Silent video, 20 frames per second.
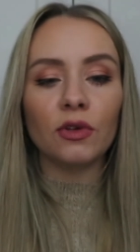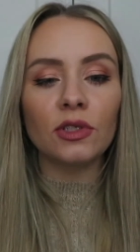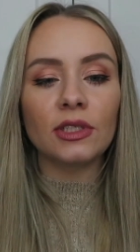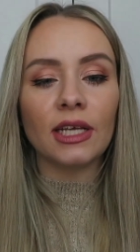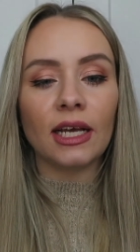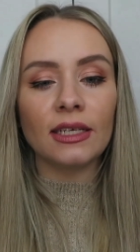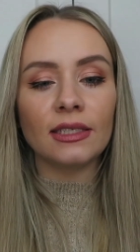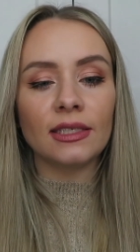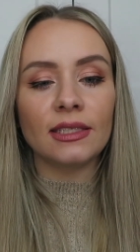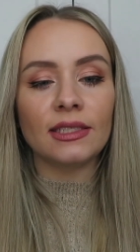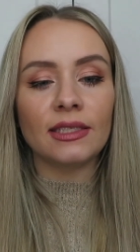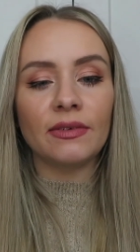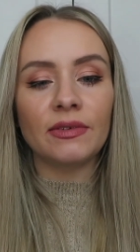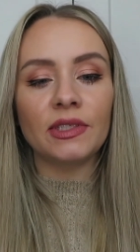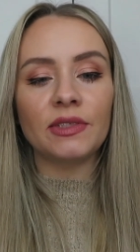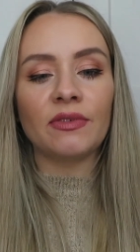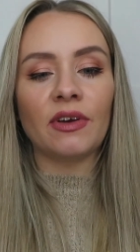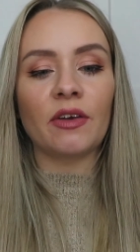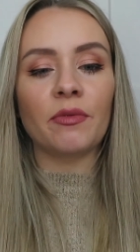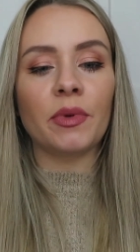full size is
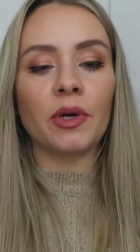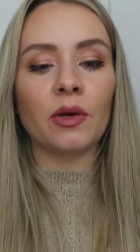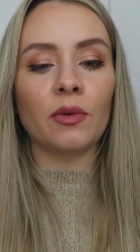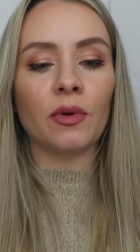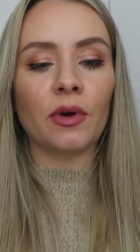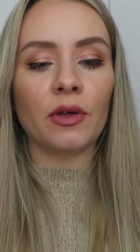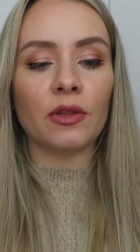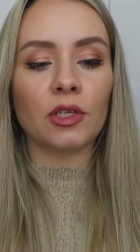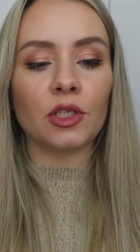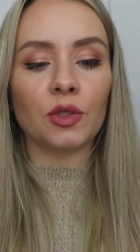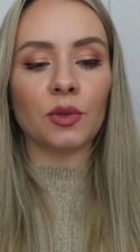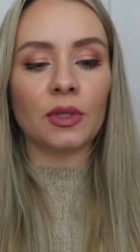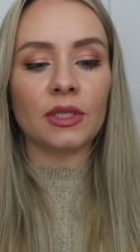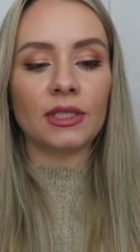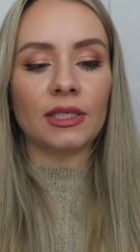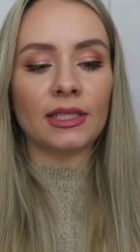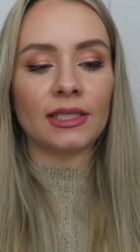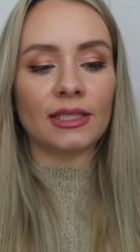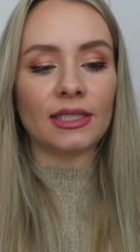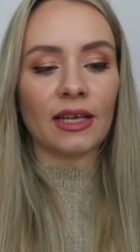75ml worth
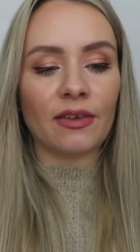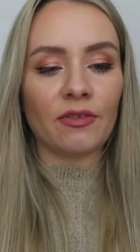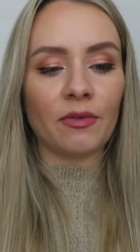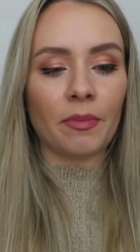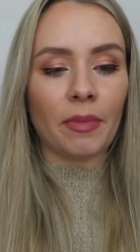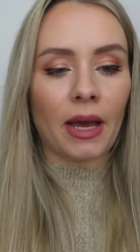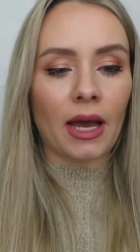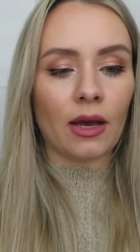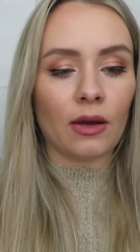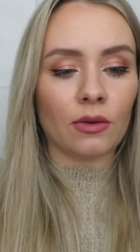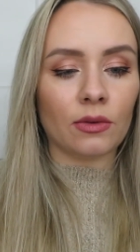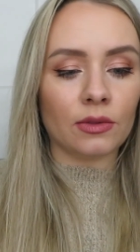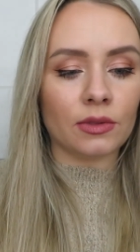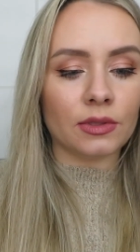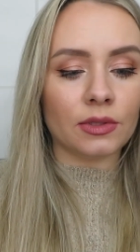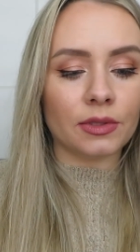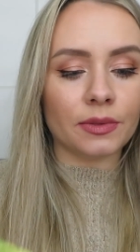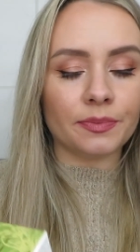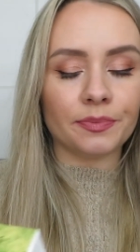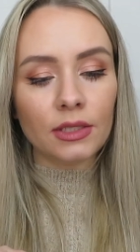
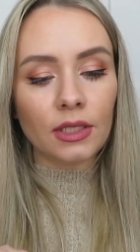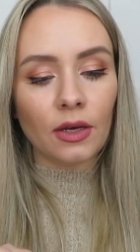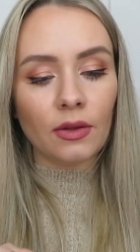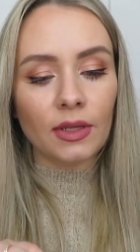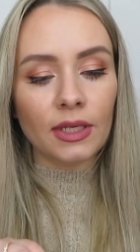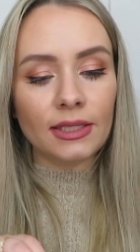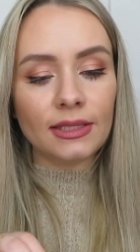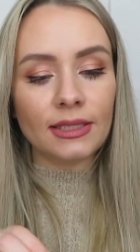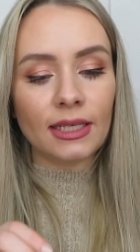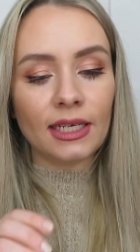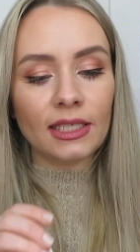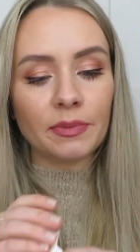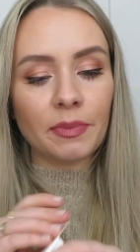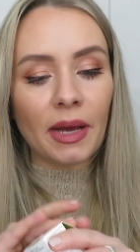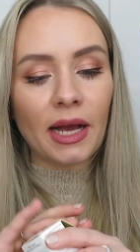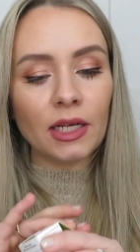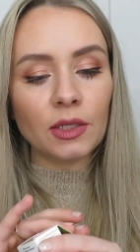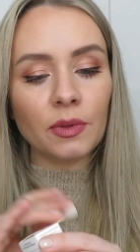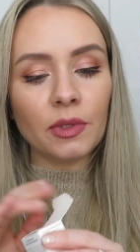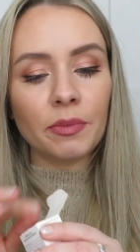£27. So this says,
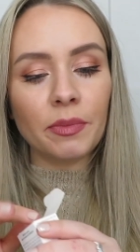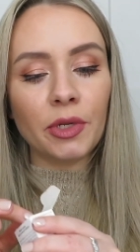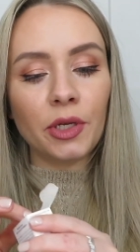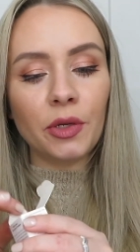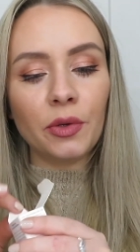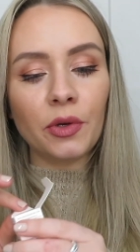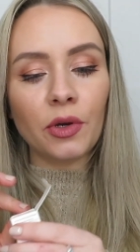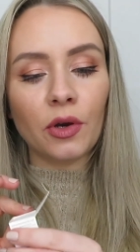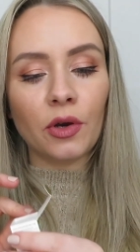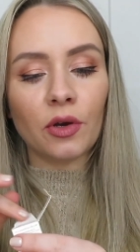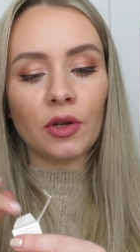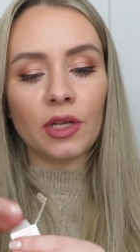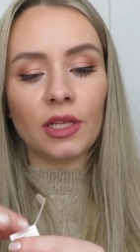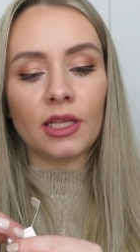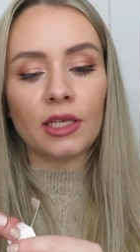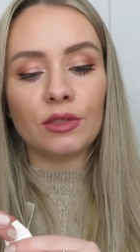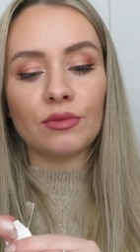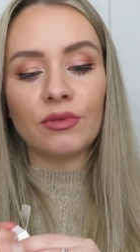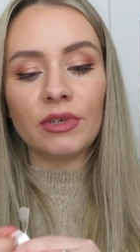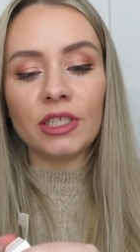packed with Manuka honey,
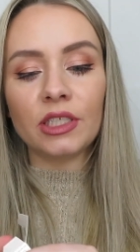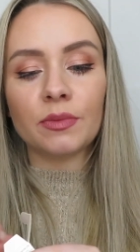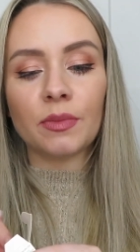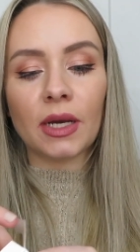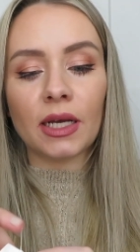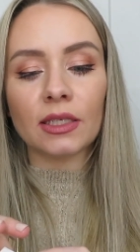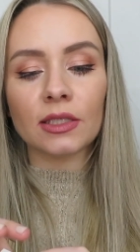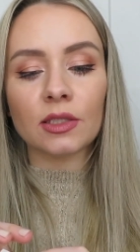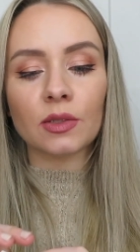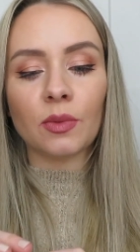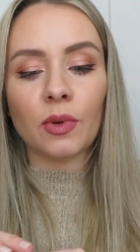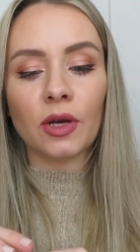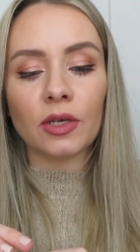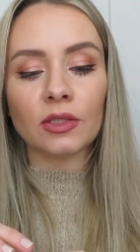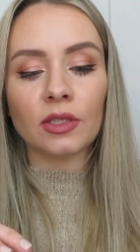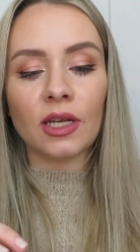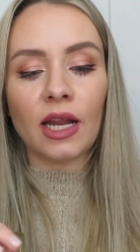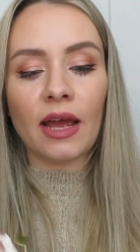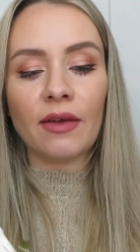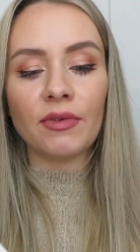this rich mask
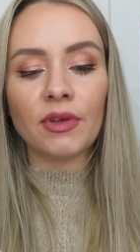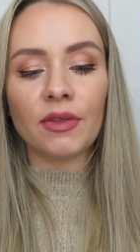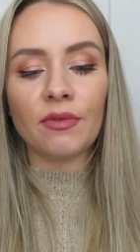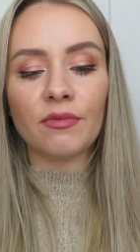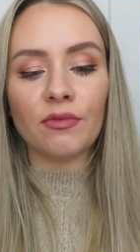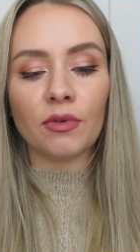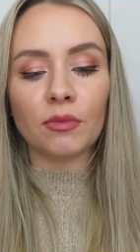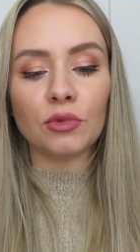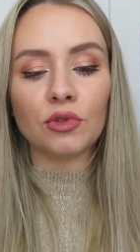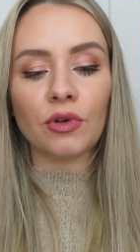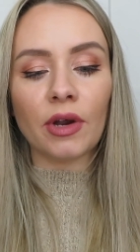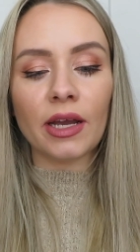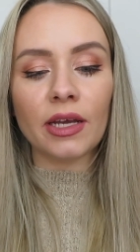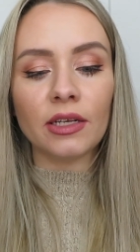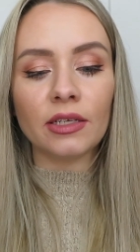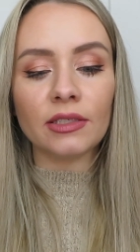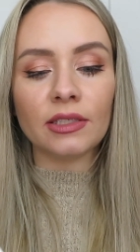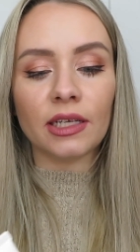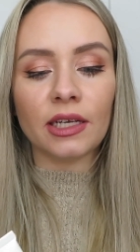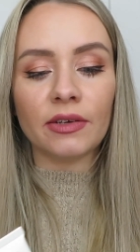works on everything from
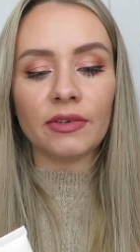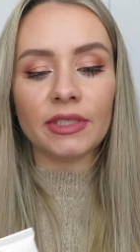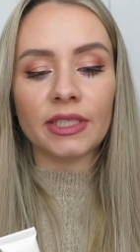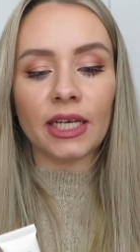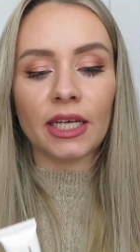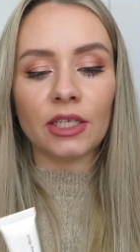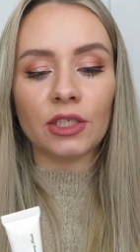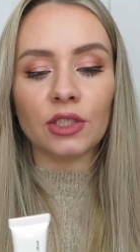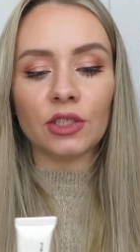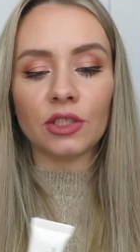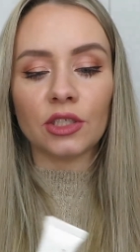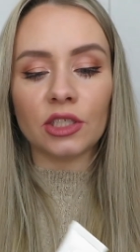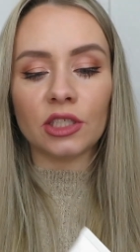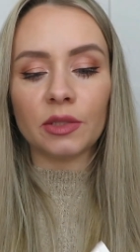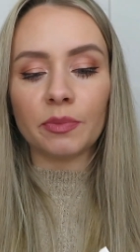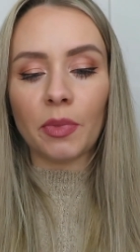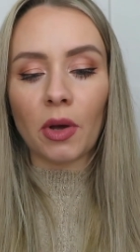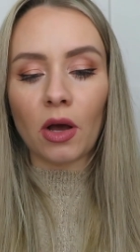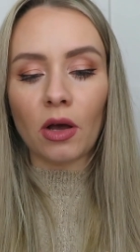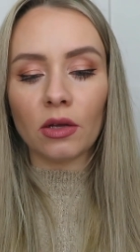dryness and irritation to
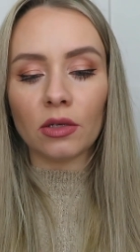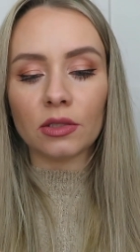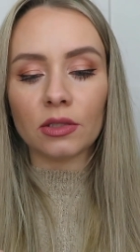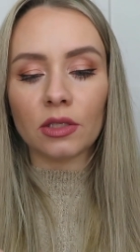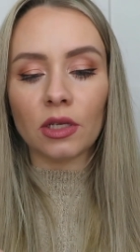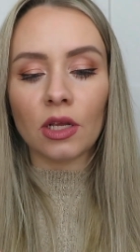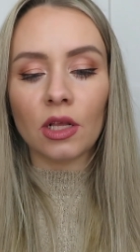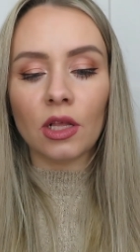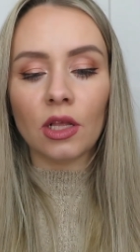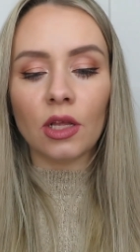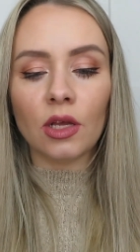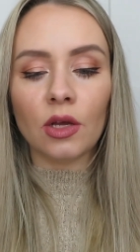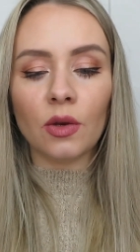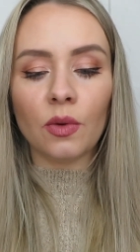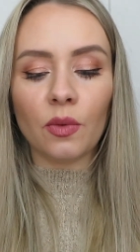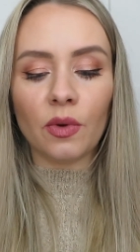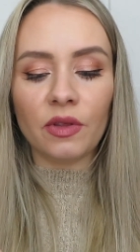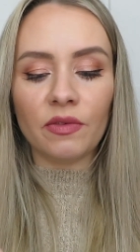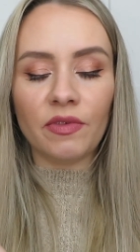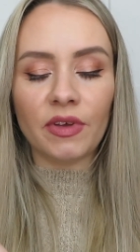spots.
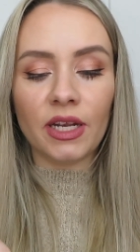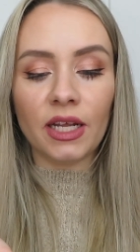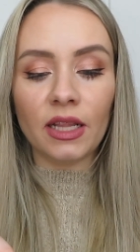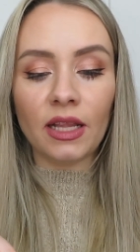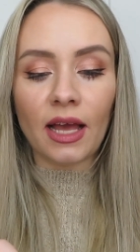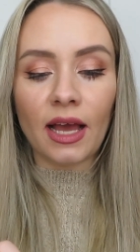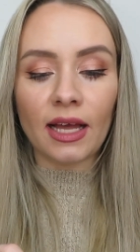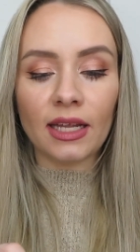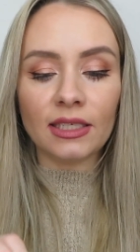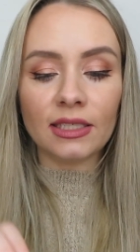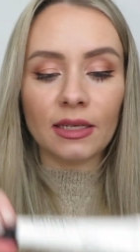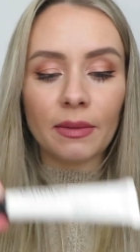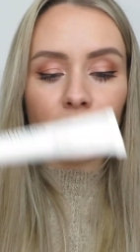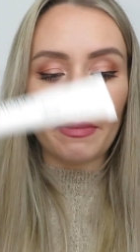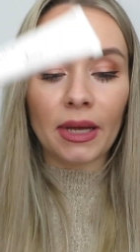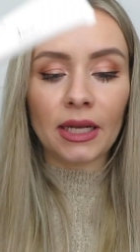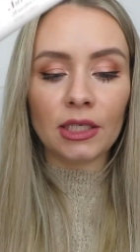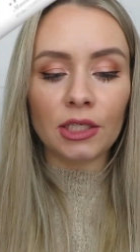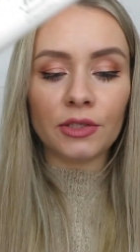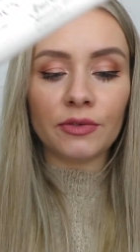With vanilla and
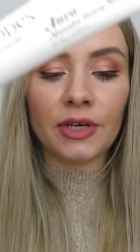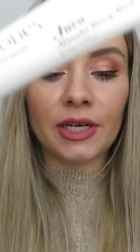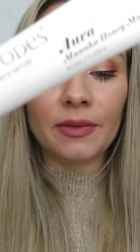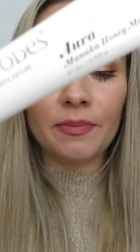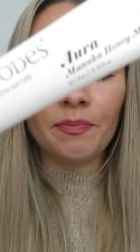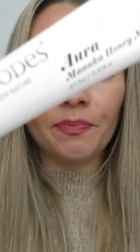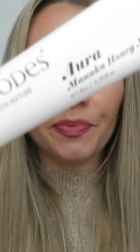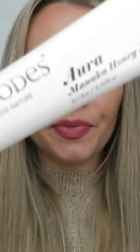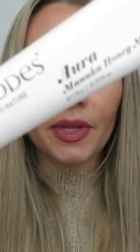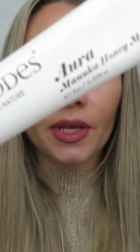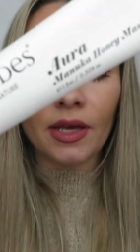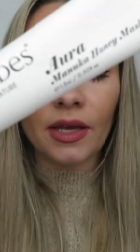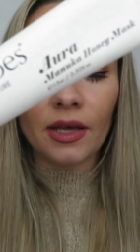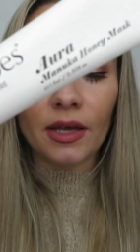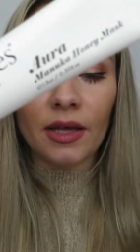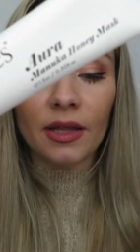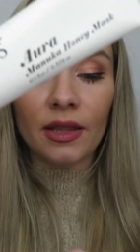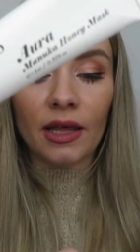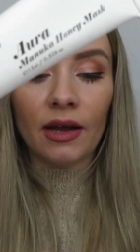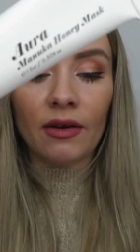mandarin,
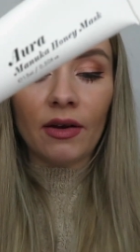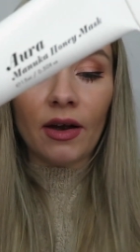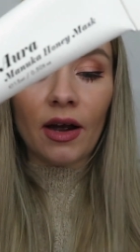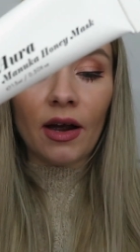there